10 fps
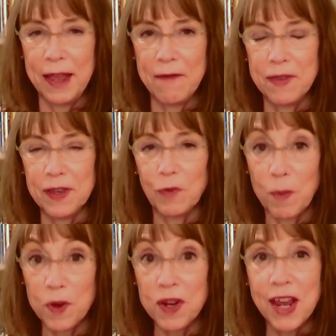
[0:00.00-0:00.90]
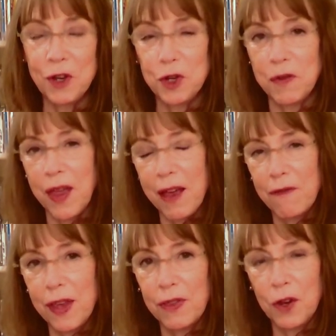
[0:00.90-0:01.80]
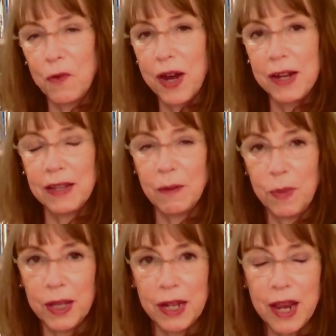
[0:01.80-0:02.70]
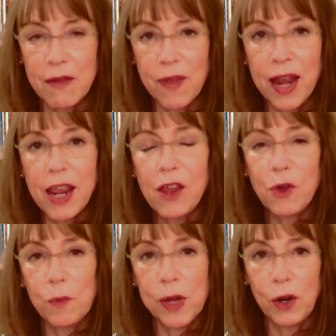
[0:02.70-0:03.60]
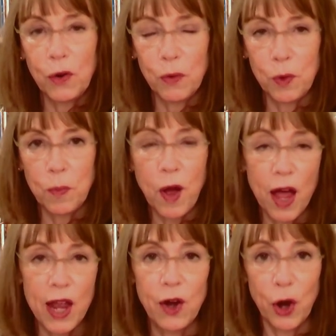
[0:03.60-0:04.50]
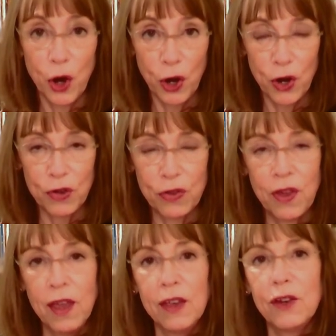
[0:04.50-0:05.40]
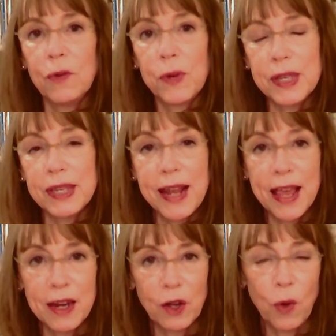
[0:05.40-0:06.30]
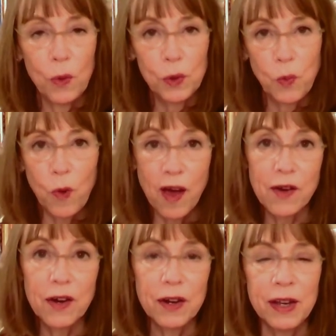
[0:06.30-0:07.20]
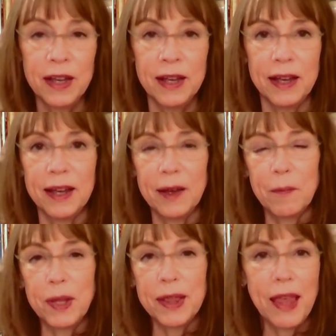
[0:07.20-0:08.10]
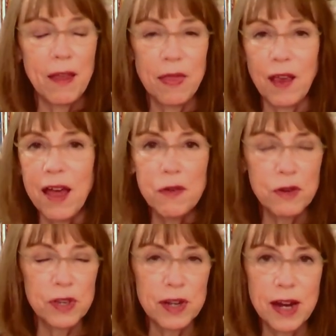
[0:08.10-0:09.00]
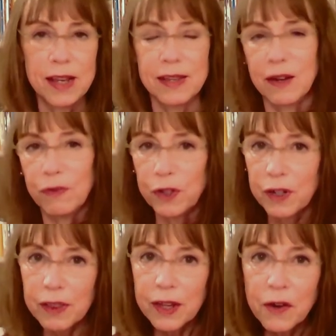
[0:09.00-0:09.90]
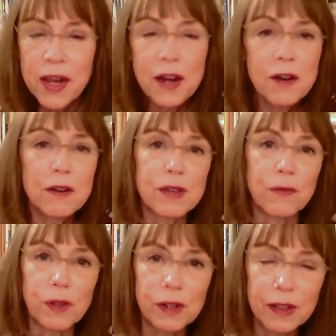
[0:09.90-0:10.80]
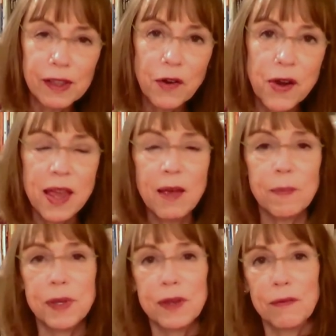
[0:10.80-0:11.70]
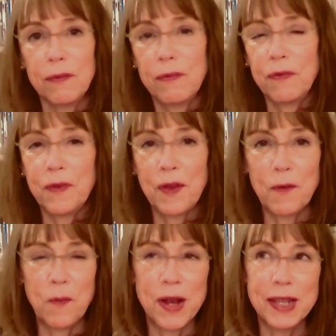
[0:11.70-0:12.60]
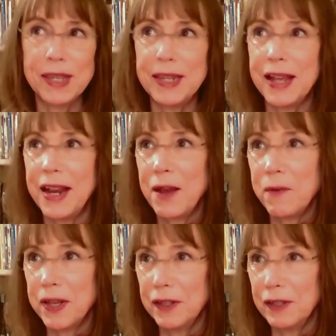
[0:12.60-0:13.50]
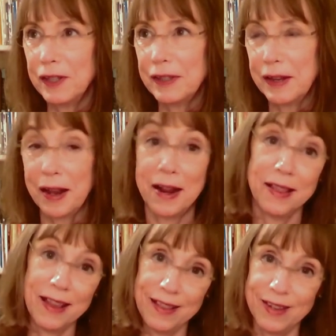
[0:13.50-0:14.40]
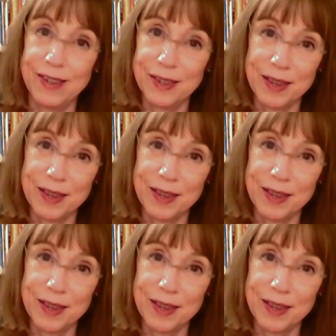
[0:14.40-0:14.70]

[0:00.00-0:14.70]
have this reputation of having the greatest ability of any human group on earth to withstand cold water. Um, but they, the other studies that have looked at their ears, have looked at their hips. Of one study was, and this